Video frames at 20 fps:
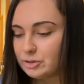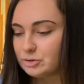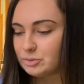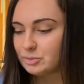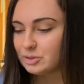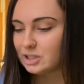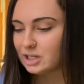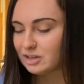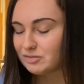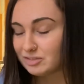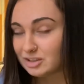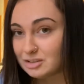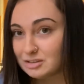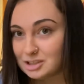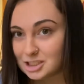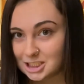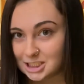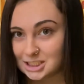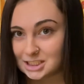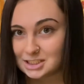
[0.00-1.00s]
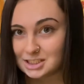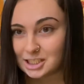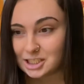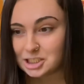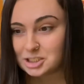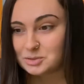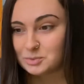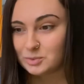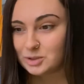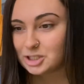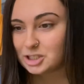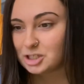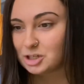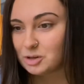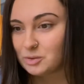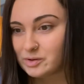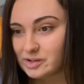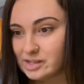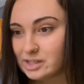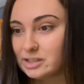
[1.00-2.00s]
we have our leek diced, we're
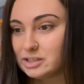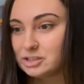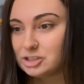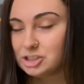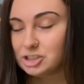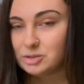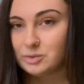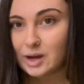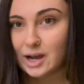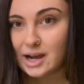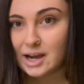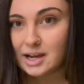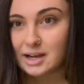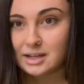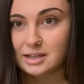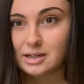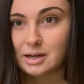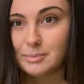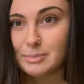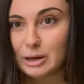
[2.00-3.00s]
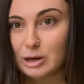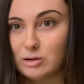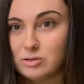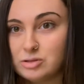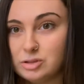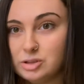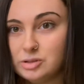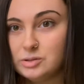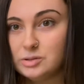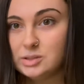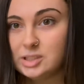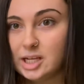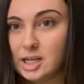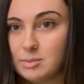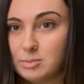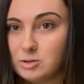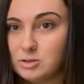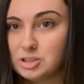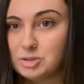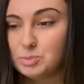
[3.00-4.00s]
going to add about 2
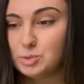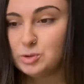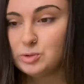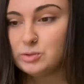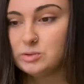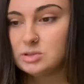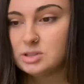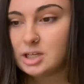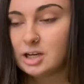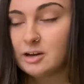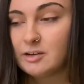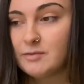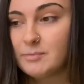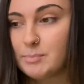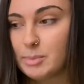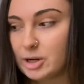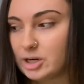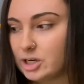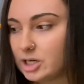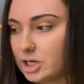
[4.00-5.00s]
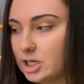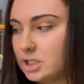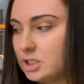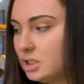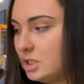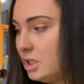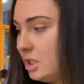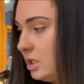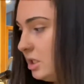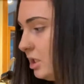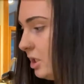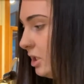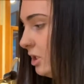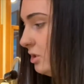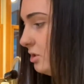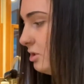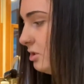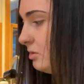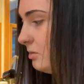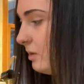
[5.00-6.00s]
tablespoons of butter
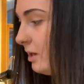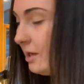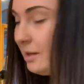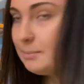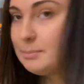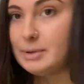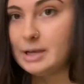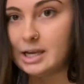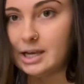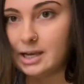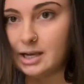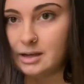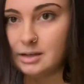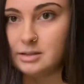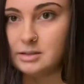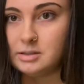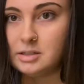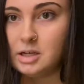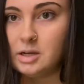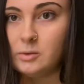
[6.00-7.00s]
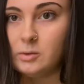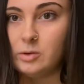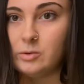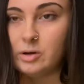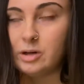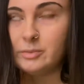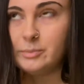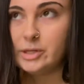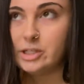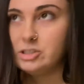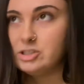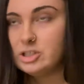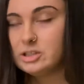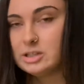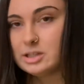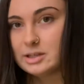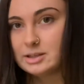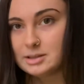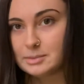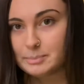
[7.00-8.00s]
into a pan. We want to make sure
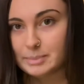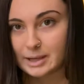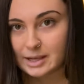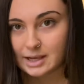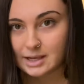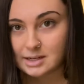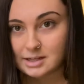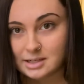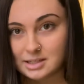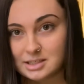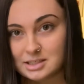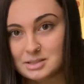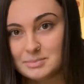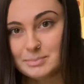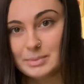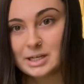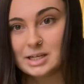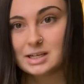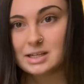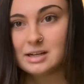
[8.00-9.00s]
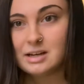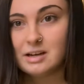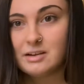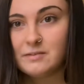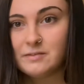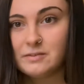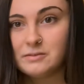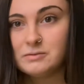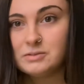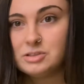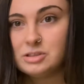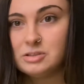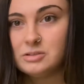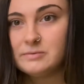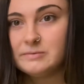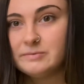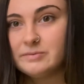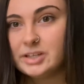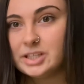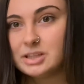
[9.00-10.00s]
that the pan is big enough to
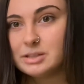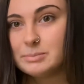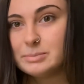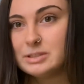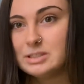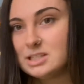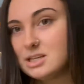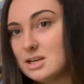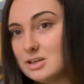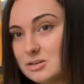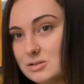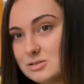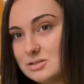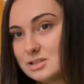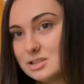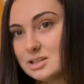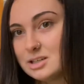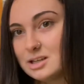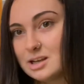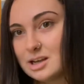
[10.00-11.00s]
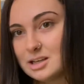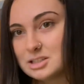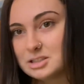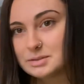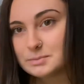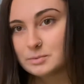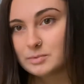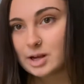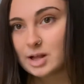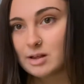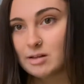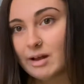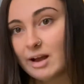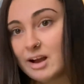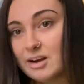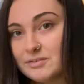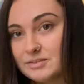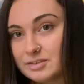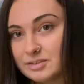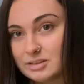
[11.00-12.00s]
fit the potatoes in it as well
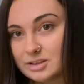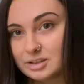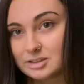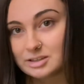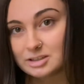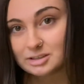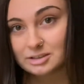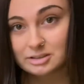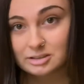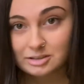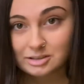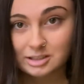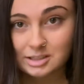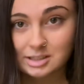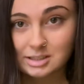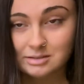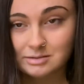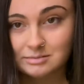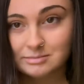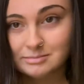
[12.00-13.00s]
after they're done cooking.